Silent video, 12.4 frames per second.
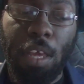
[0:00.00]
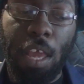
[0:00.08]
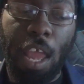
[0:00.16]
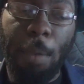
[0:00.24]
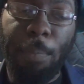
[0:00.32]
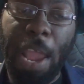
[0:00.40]

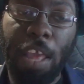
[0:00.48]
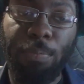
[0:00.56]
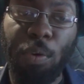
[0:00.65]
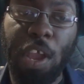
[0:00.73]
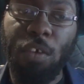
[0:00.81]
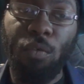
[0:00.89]
And it pays
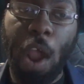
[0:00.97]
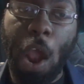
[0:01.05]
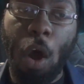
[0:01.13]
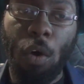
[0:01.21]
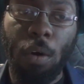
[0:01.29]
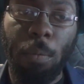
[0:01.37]
pretty
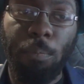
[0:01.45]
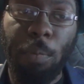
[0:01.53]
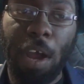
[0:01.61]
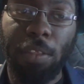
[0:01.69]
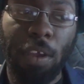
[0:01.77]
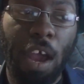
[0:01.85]
well, but